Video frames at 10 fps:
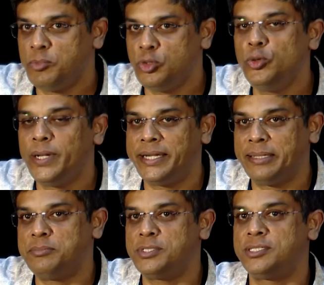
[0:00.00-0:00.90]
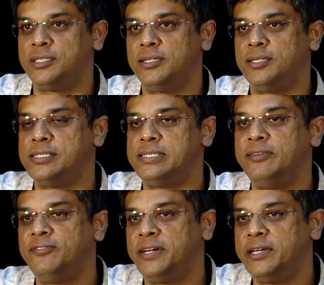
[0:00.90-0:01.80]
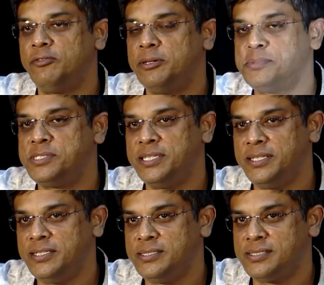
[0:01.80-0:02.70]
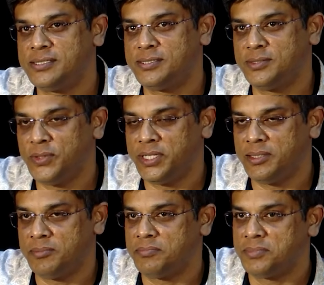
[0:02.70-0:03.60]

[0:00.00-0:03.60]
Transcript: Pudu attempt uh, Z five web series sort of